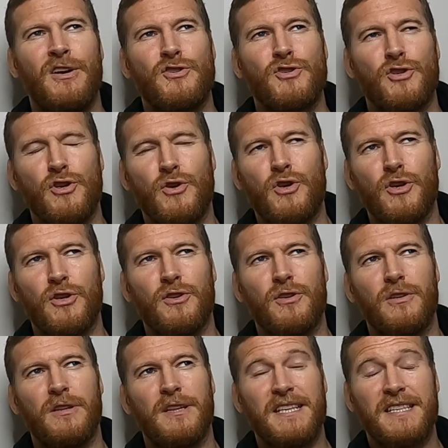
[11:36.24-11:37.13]
So you
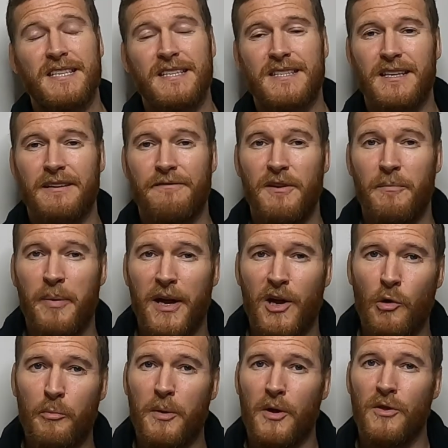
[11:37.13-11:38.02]
can listen to, if you
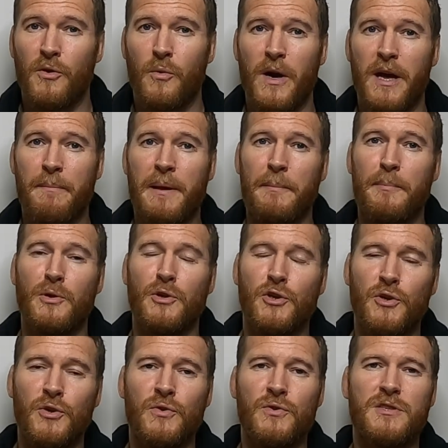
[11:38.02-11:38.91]
pick up on the way people
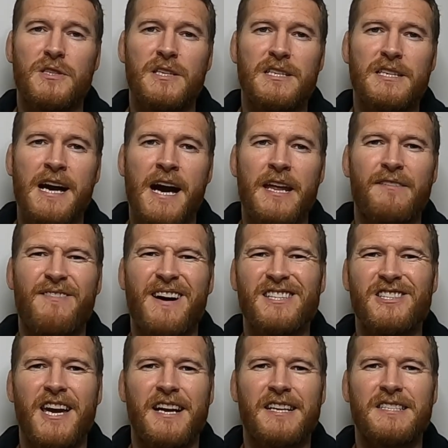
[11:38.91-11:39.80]
use these kind of
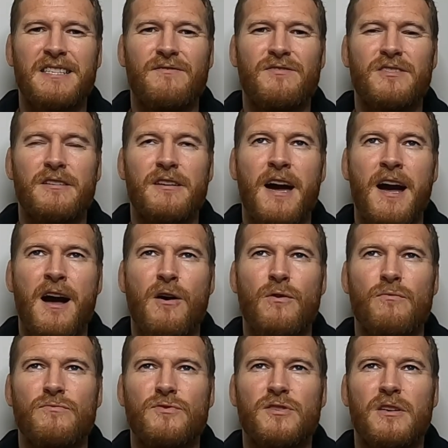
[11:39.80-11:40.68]
adjectives and
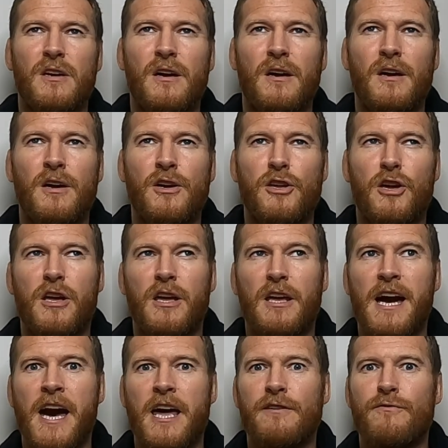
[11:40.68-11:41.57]
nouns, you can
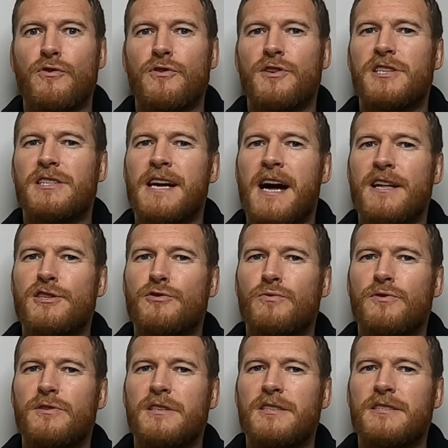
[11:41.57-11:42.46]
kind of start
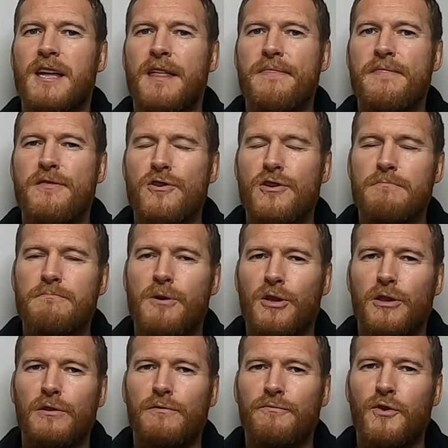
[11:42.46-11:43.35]
to understand their
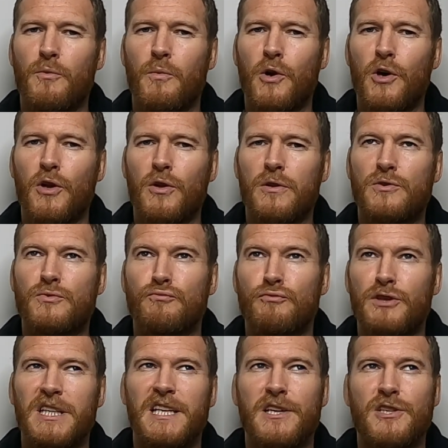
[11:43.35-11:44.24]
model of the world. It's
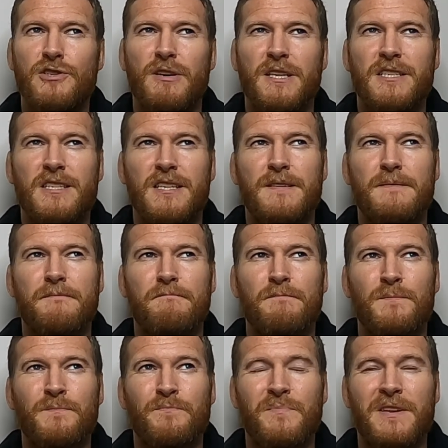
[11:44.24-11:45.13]
really interesting.
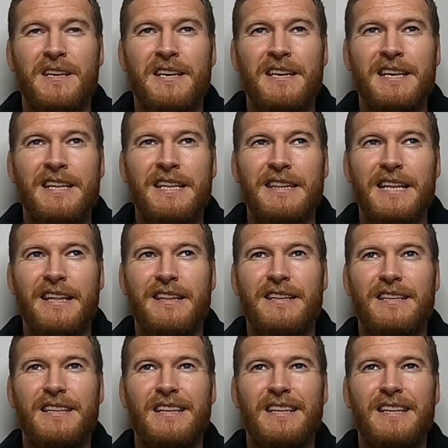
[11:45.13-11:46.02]

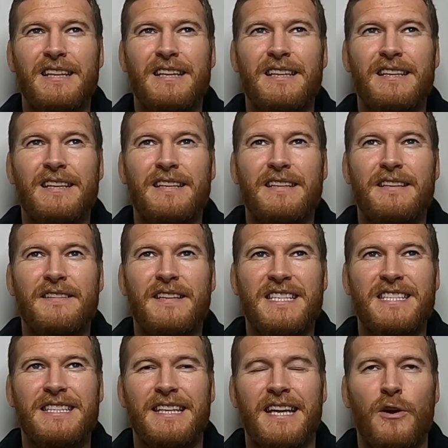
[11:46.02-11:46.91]
Like
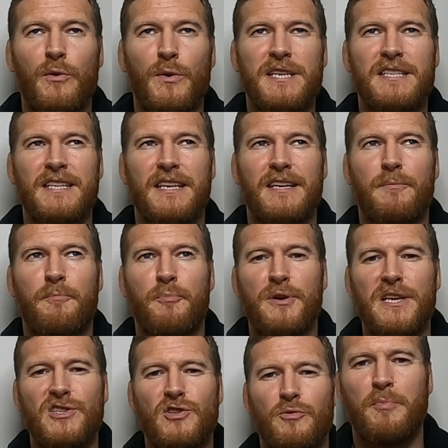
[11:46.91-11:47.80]
this linguistic
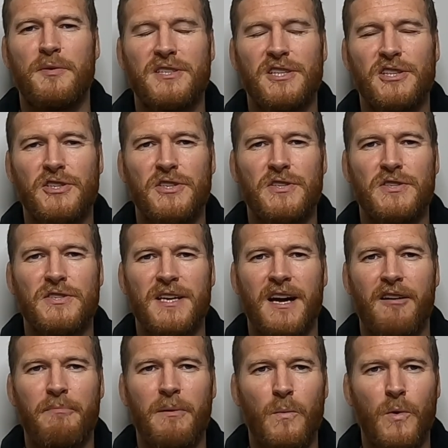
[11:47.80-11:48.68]
presuppositions
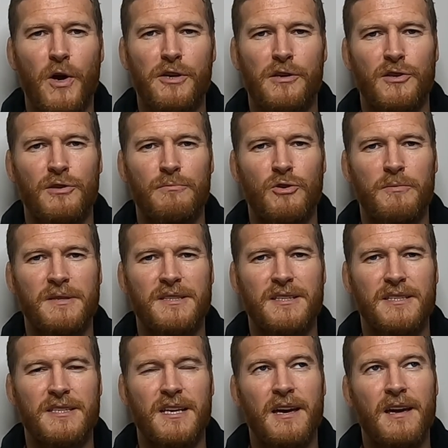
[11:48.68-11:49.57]
that I've been working on at the
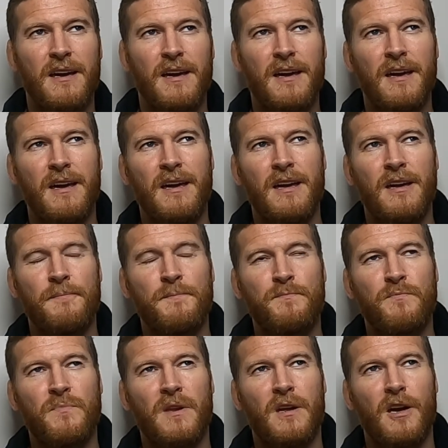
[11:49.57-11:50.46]
moment is,
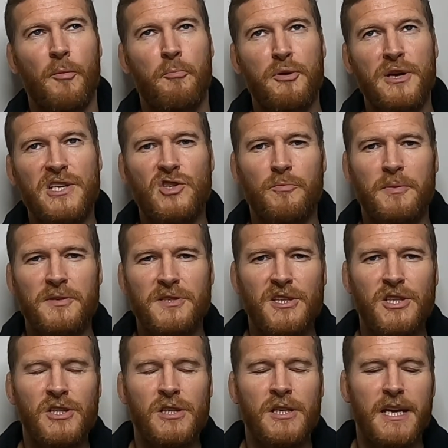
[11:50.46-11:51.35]
a
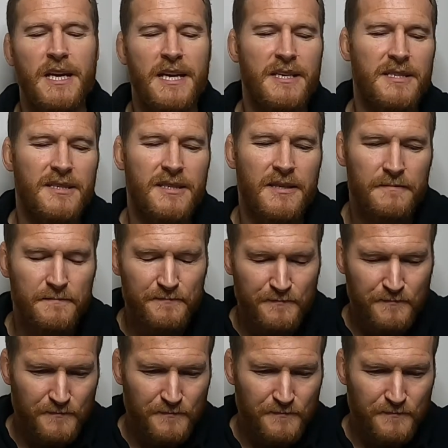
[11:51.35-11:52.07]
presupposition is,